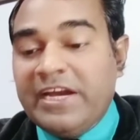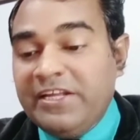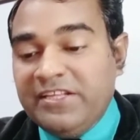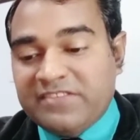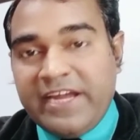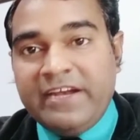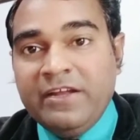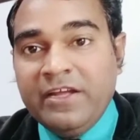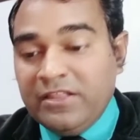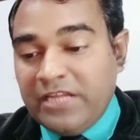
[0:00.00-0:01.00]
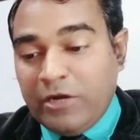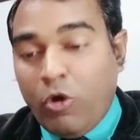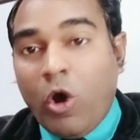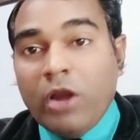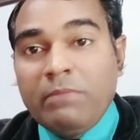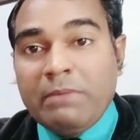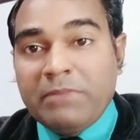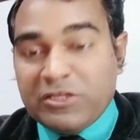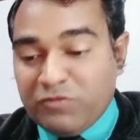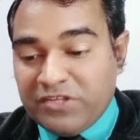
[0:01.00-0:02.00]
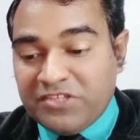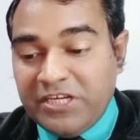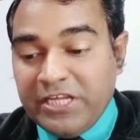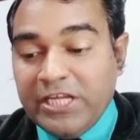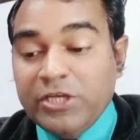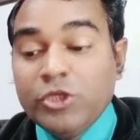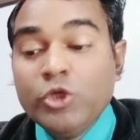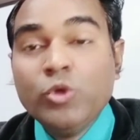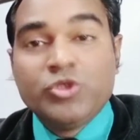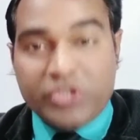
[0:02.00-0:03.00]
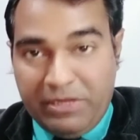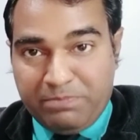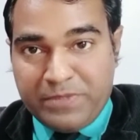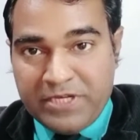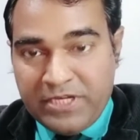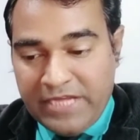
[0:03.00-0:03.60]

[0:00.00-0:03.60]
And he said that all members were sitting in U shape.